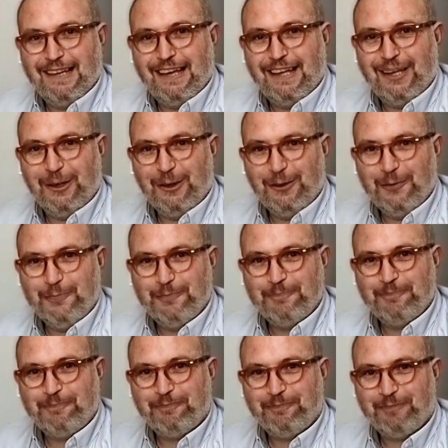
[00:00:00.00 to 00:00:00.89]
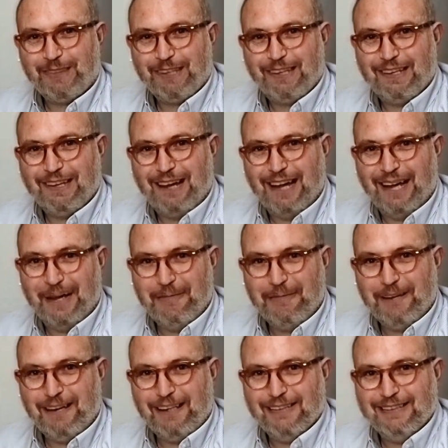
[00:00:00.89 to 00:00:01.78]
Hello, I am
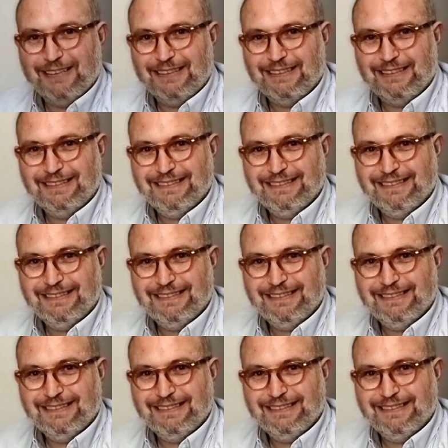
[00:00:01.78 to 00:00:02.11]
Khan.